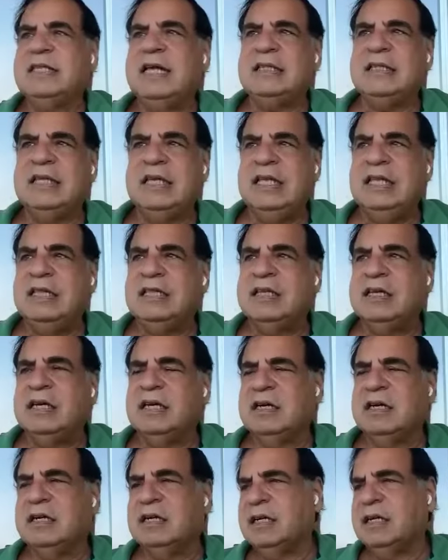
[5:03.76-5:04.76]
that in
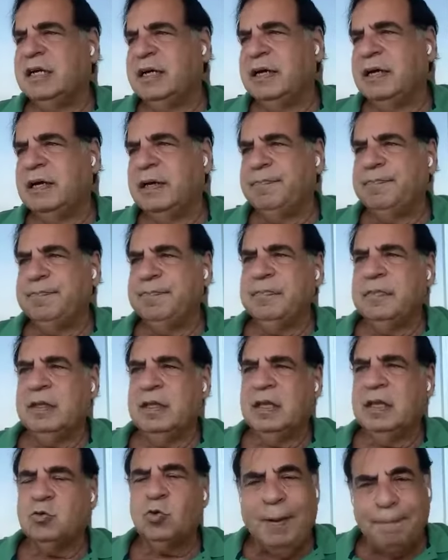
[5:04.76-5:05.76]
their um,
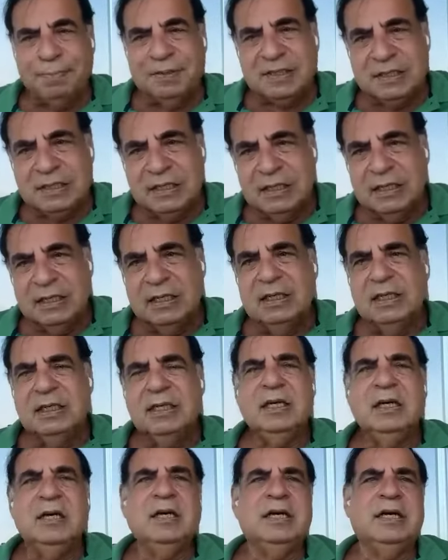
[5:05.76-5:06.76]
eh, swamps,
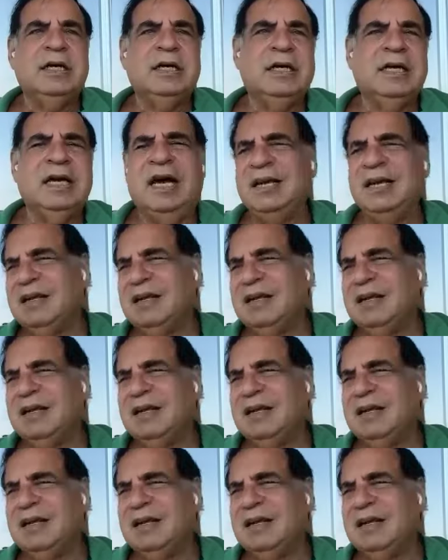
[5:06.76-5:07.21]
mm. uh,